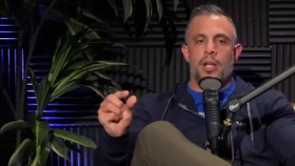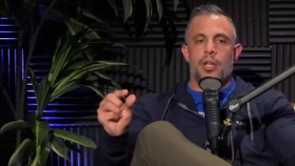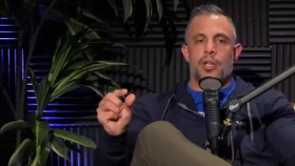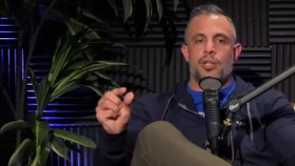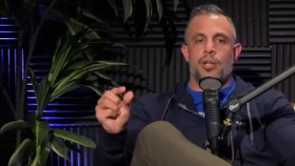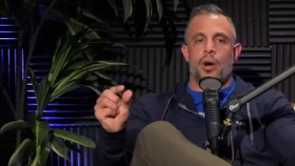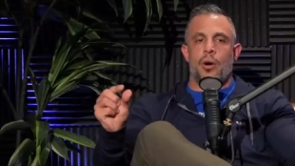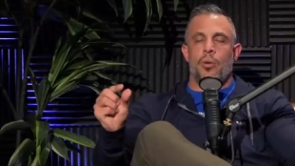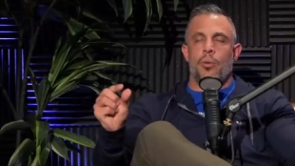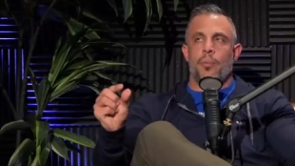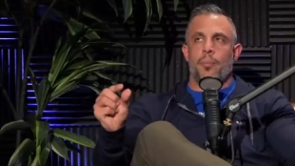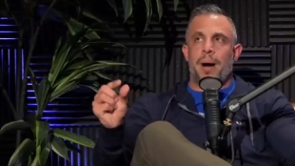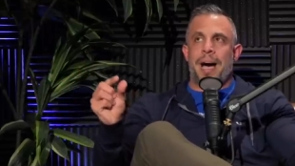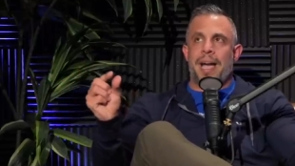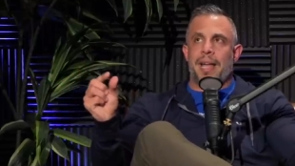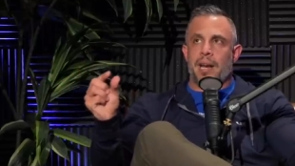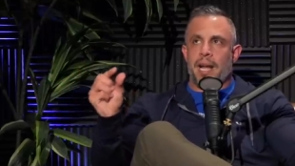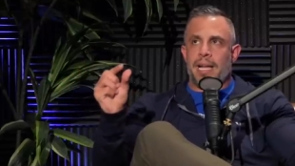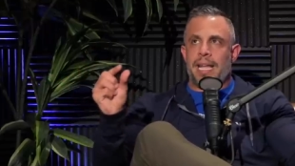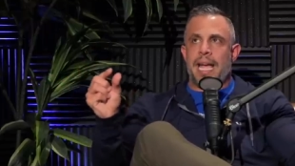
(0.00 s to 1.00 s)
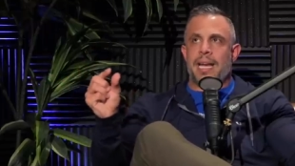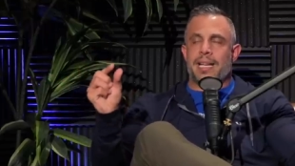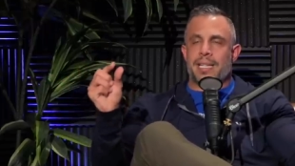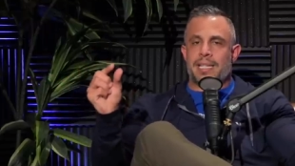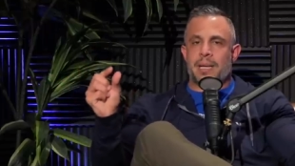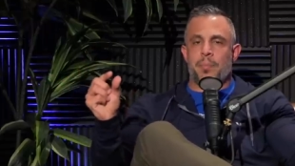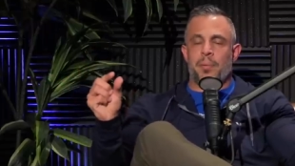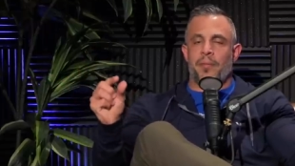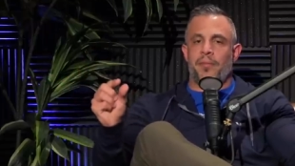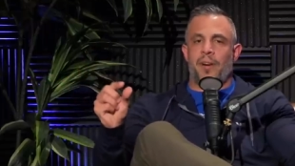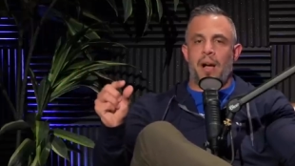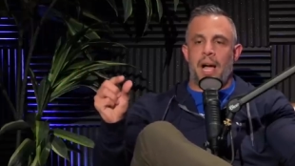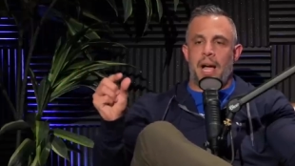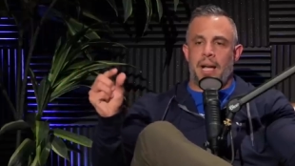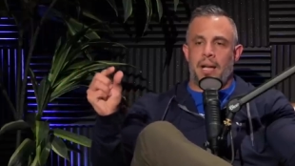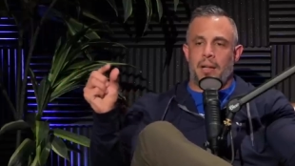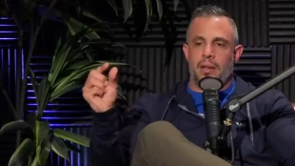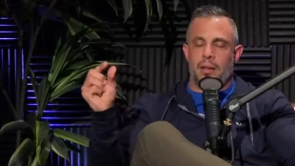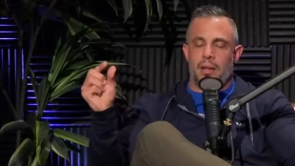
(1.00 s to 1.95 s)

So, but again, to simplify,